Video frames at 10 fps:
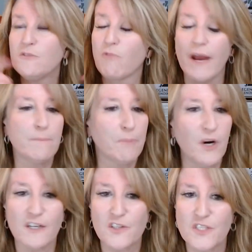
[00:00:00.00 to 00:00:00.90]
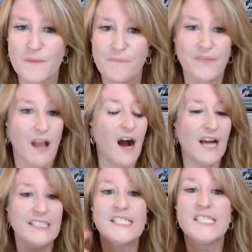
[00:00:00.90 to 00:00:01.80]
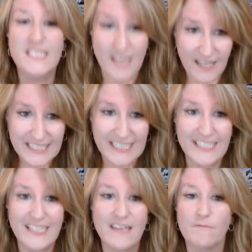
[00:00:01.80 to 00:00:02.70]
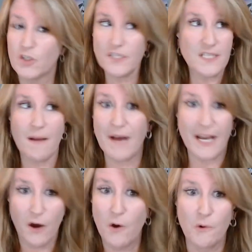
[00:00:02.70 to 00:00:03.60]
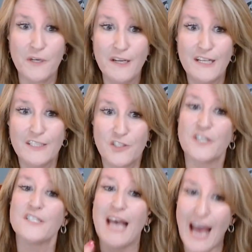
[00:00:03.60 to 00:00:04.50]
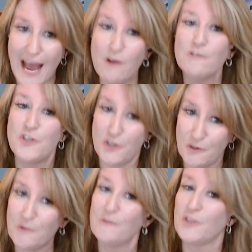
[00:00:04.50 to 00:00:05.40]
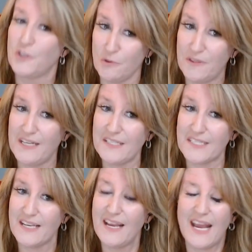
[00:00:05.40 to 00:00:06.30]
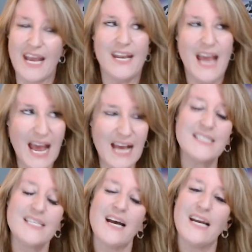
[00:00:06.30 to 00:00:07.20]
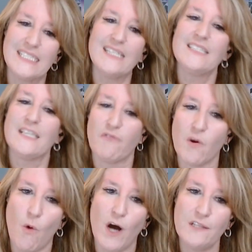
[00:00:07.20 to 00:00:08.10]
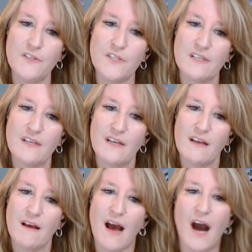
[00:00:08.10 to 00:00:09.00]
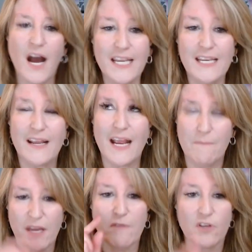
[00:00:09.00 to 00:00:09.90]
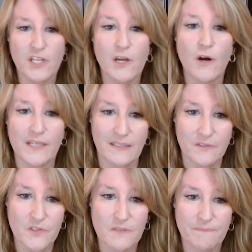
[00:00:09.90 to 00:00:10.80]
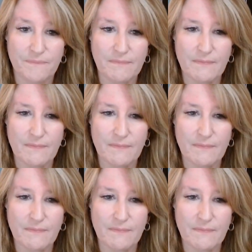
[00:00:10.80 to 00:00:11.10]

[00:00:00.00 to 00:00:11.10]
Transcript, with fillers: I read books. I studied just on my own, just how to do this. And as I did different ones, I am there for the audience.